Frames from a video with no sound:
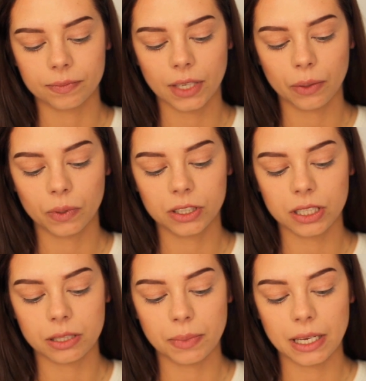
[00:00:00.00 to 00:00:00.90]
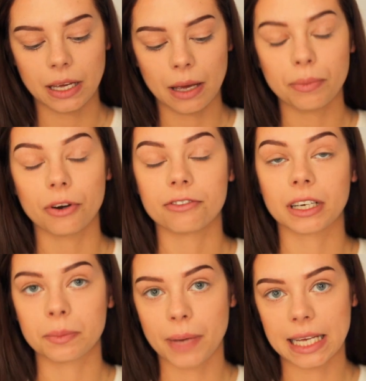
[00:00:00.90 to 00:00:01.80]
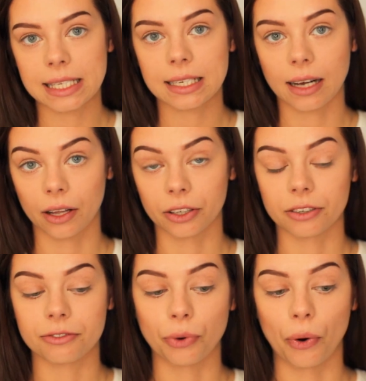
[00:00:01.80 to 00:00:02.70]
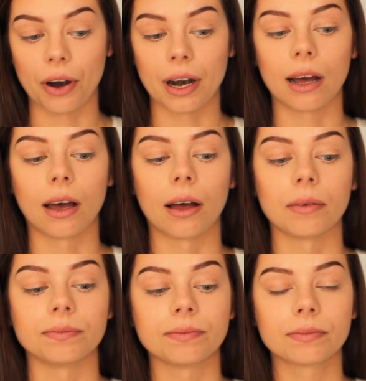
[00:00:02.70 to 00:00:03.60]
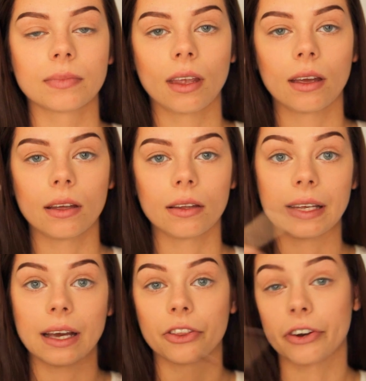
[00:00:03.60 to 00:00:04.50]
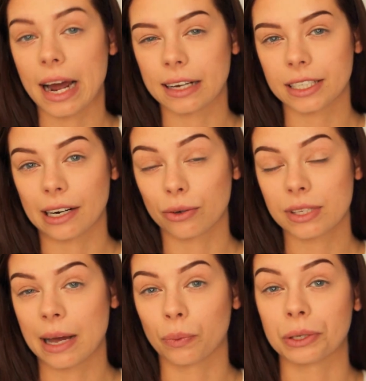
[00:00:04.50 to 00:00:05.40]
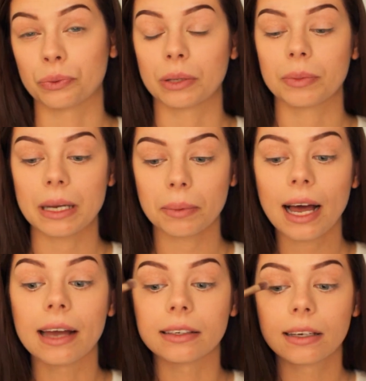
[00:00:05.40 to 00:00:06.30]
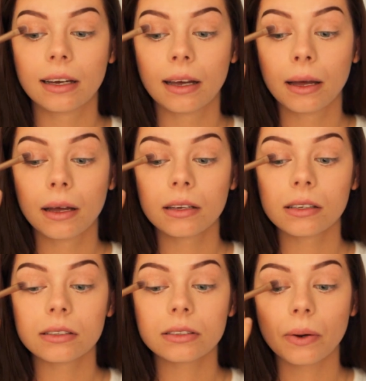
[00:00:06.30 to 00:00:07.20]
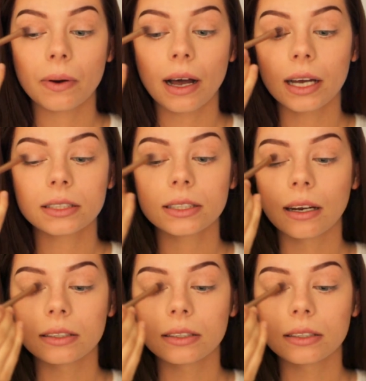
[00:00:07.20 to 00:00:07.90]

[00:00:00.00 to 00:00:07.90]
it will just be a perfect base color for the other eyeshadows that we will be applying. So I just